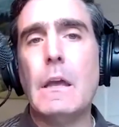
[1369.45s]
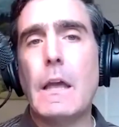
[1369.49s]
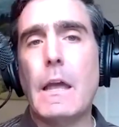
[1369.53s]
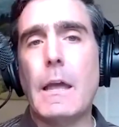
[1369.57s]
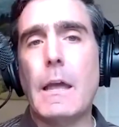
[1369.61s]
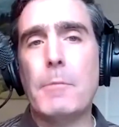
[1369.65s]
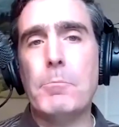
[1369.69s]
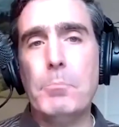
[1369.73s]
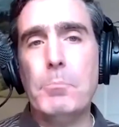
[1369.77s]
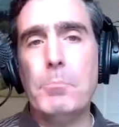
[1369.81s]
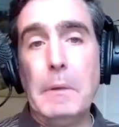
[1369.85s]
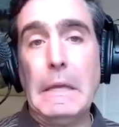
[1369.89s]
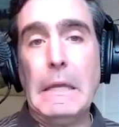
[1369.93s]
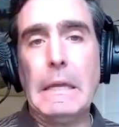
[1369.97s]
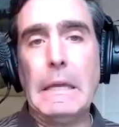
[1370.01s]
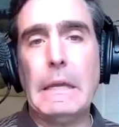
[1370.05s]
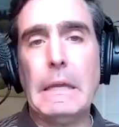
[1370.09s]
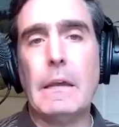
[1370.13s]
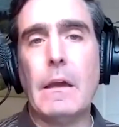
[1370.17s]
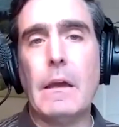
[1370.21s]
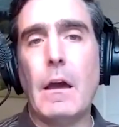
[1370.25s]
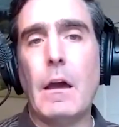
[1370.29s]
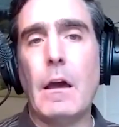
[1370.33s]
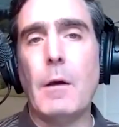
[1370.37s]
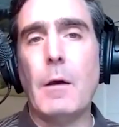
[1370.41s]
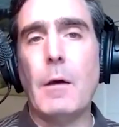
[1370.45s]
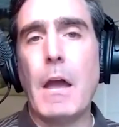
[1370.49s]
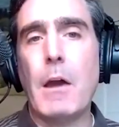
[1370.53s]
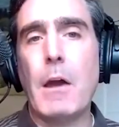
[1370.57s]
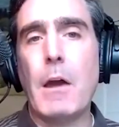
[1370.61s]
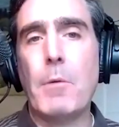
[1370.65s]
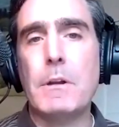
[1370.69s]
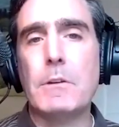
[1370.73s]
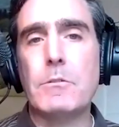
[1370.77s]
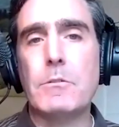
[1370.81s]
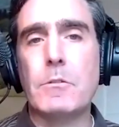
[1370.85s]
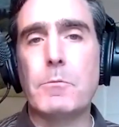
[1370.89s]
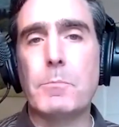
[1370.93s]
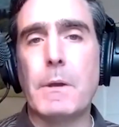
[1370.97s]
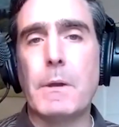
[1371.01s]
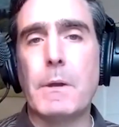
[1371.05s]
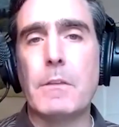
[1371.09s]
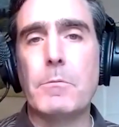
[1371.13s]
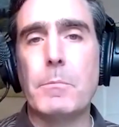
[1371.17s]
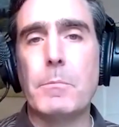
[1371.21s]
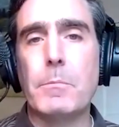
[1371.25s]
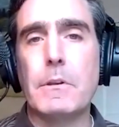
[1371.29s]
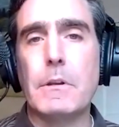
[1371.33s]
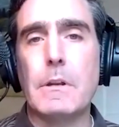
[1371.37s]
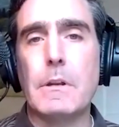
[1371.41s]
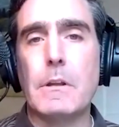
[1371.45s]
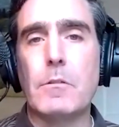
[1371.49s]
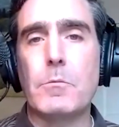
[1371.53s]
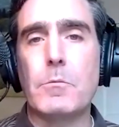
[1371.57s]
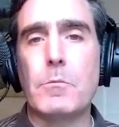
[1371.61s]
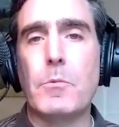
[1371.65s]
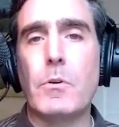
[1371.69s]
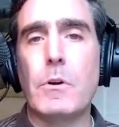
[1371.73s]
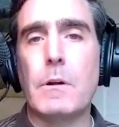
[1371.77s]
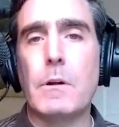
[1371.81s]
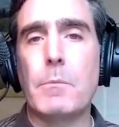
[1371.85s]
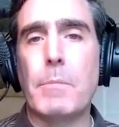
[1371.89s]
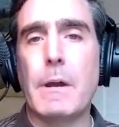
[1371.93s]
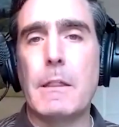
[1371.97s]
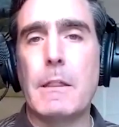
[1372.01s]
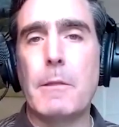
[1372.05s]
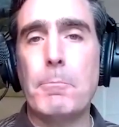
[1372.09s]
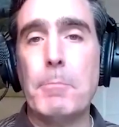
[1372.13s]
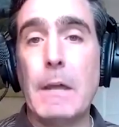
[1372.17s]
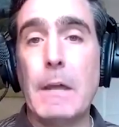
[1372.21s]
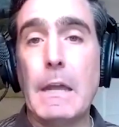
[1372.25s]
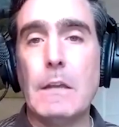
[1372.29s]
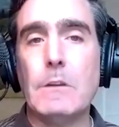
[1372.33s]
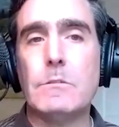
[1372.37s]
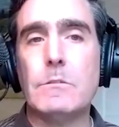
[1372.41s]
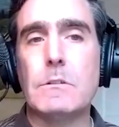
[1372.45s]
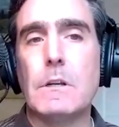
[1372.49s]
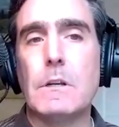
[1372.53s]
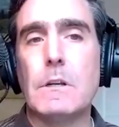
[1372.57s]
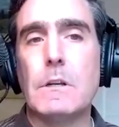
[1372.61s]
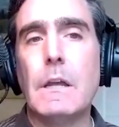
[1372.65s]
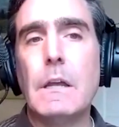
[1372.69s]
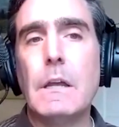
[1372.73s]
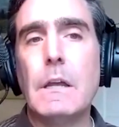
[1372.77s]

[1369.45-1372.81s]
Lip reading: And B, how much responsibility is borne by the patient